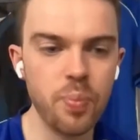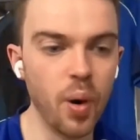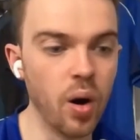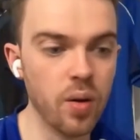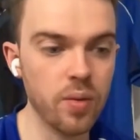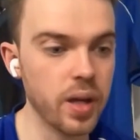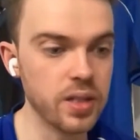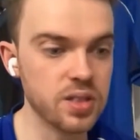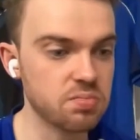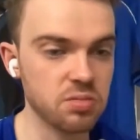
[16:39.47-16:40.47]
But
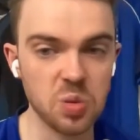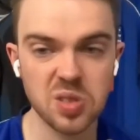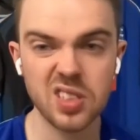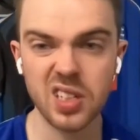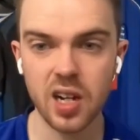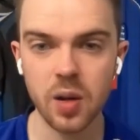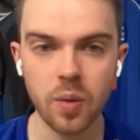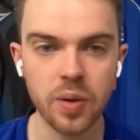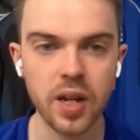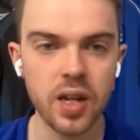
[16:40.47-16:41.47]
he's almost exactly what
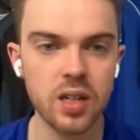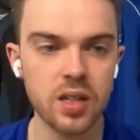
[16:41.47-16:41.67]
we need.